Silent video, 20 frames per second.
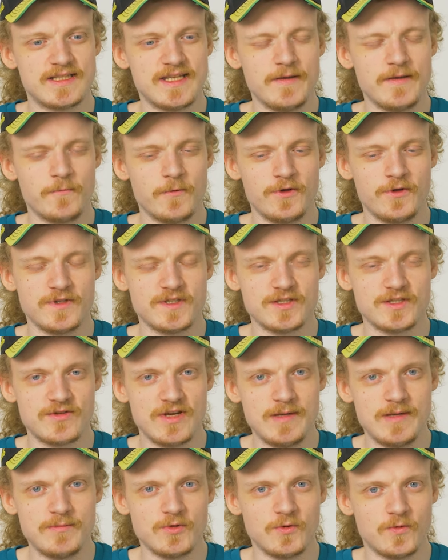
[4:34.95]
they weren't
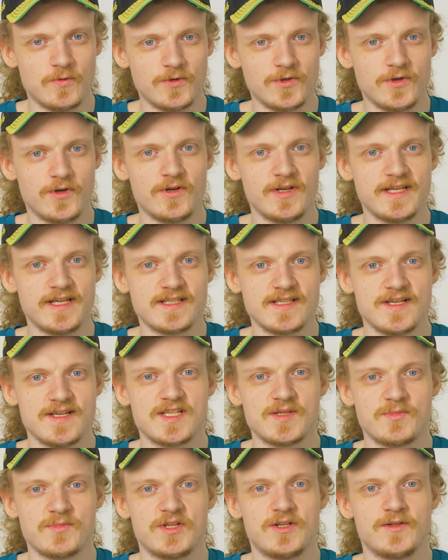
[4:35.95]
streamed or not
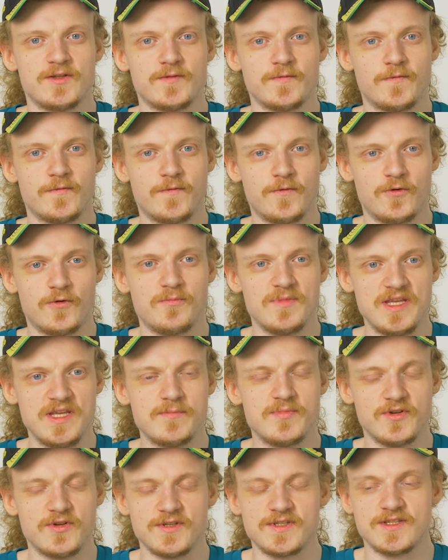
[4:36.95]
accessible for me
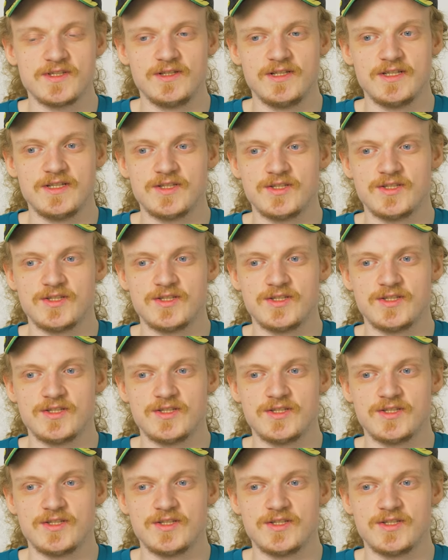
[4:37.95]
personally.